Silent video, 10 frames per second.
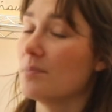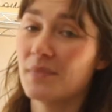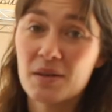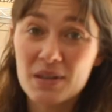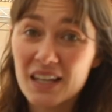
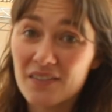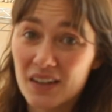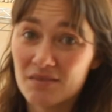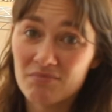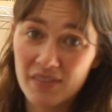Maybe
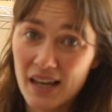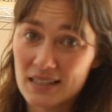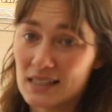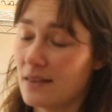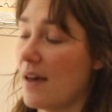even less
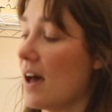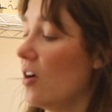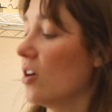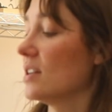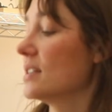than that,
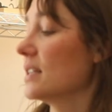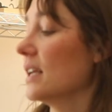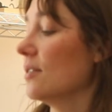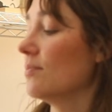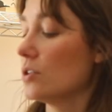
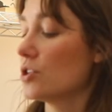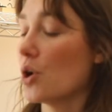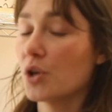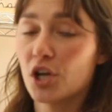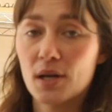honestly.
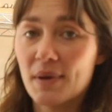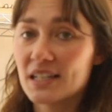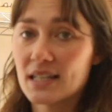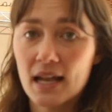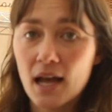So you're gonna
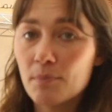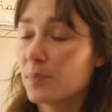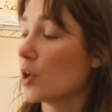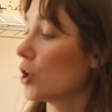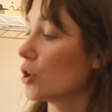mix that up,
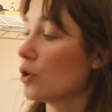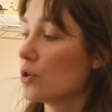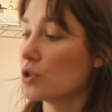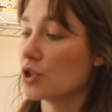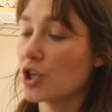you're gonna
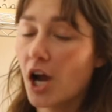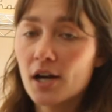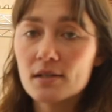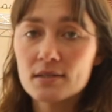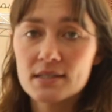close your
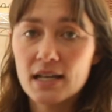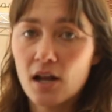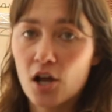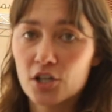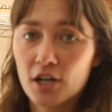jar, set it
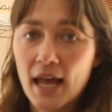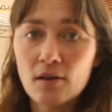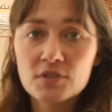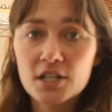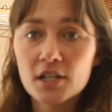on your
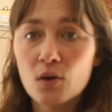counter,